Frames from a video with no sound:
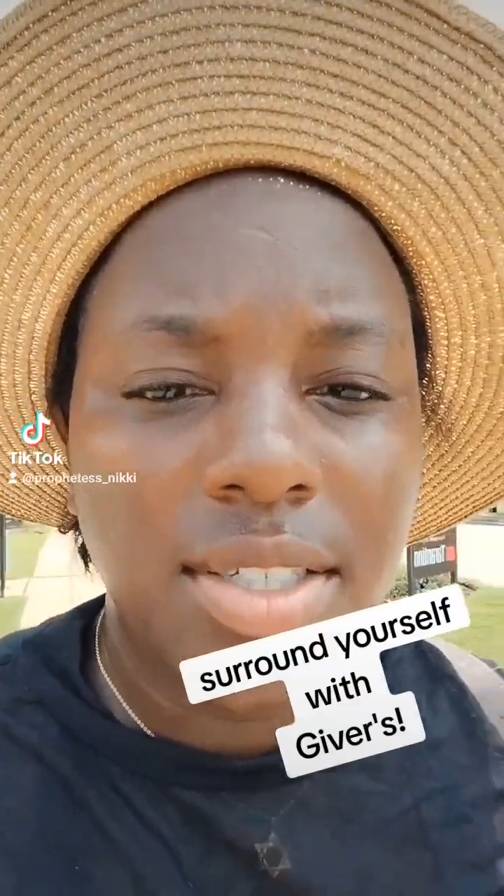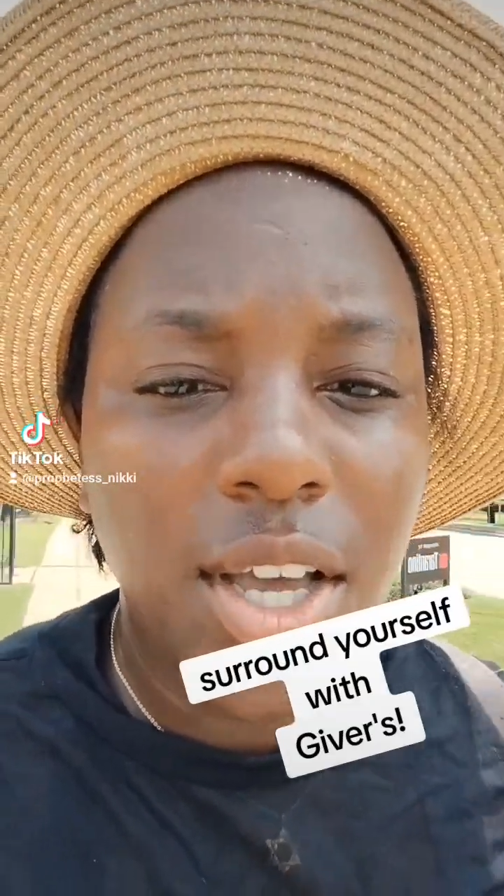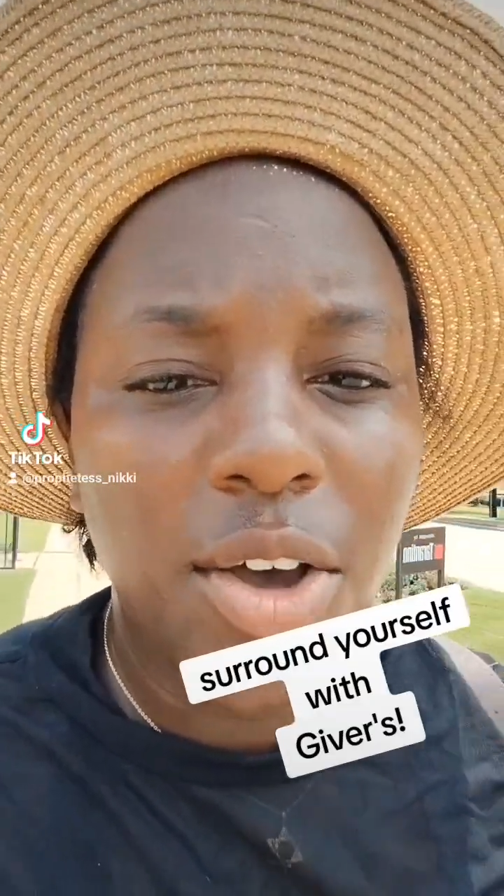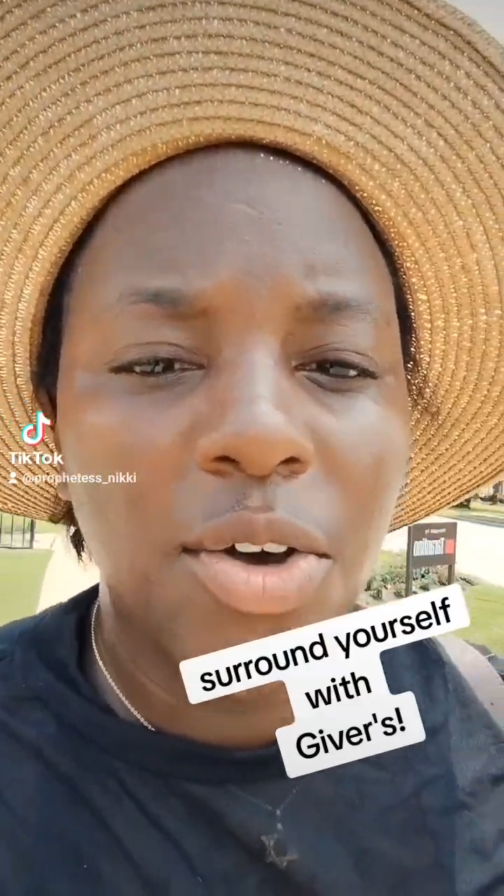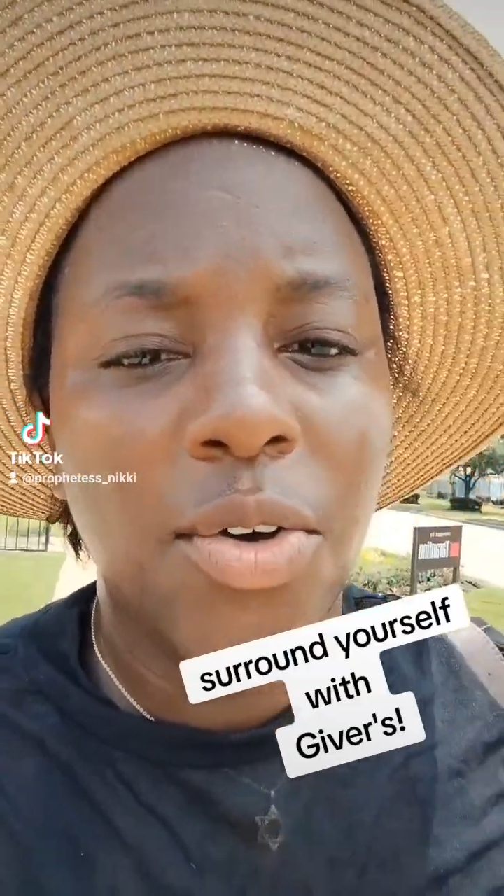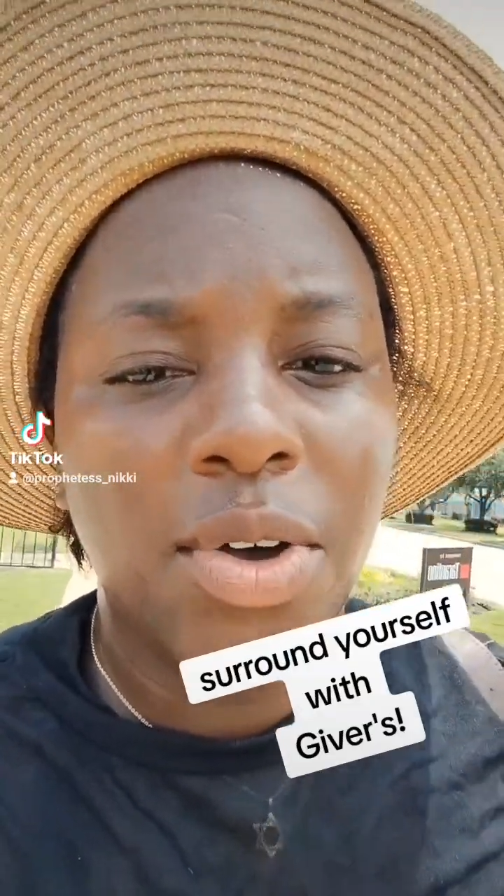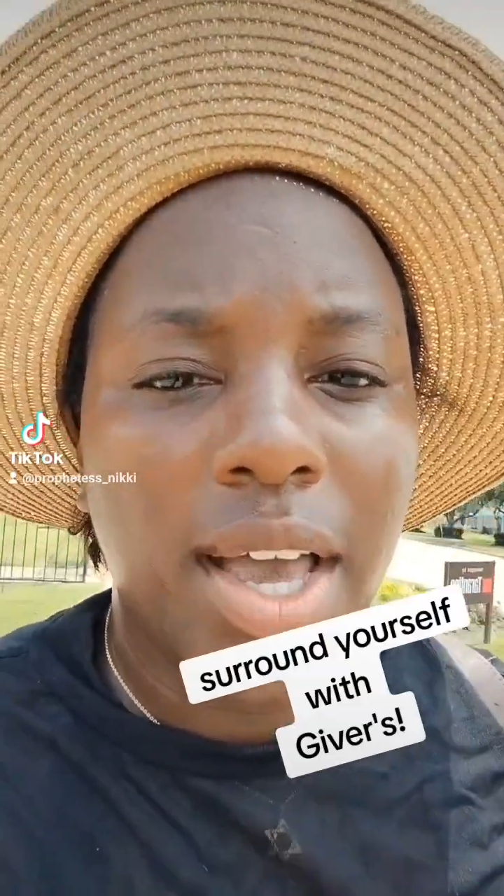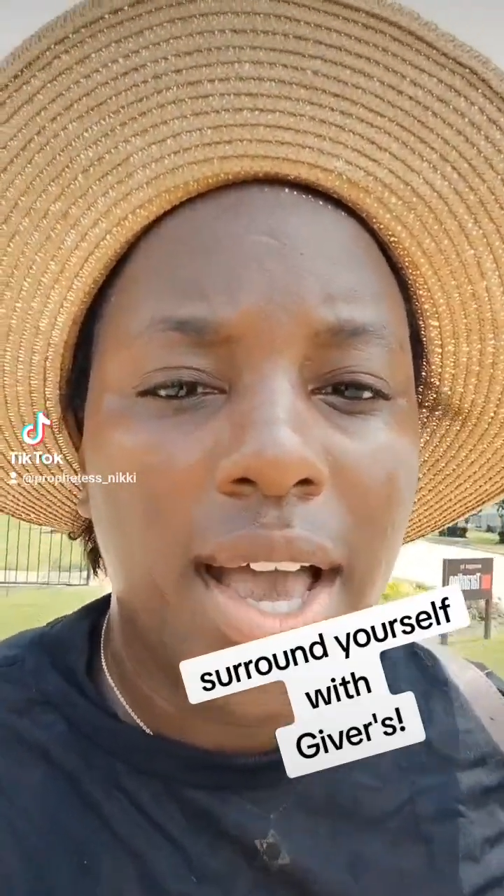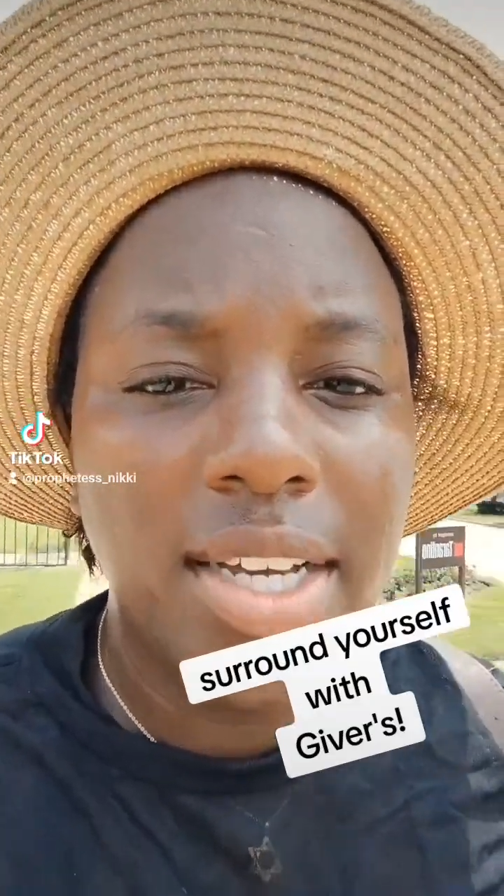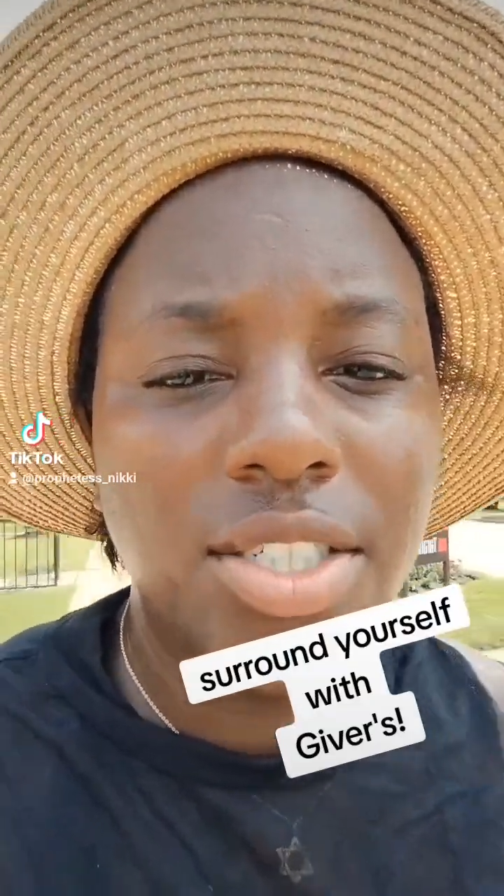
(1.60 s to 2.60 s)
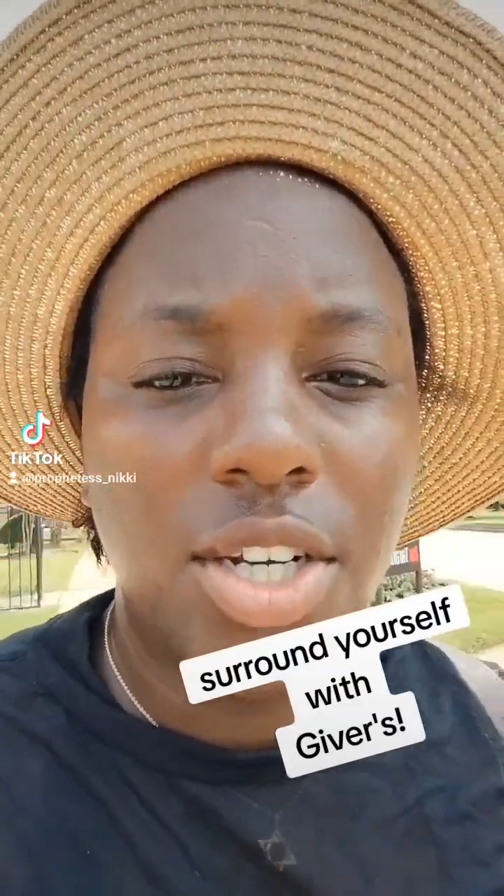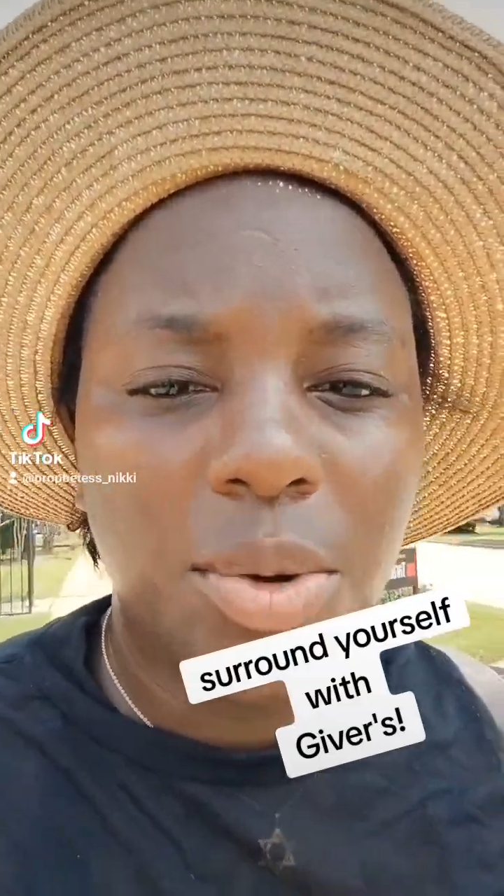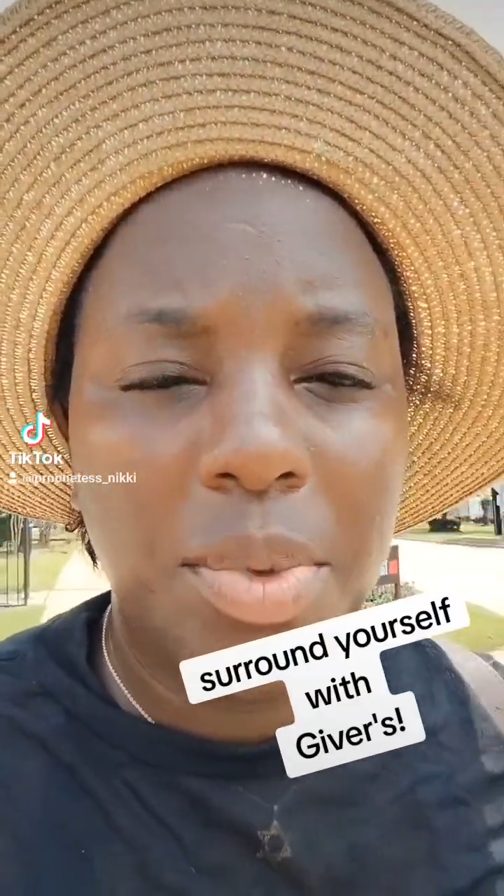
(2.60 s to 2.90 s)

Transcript: so God showed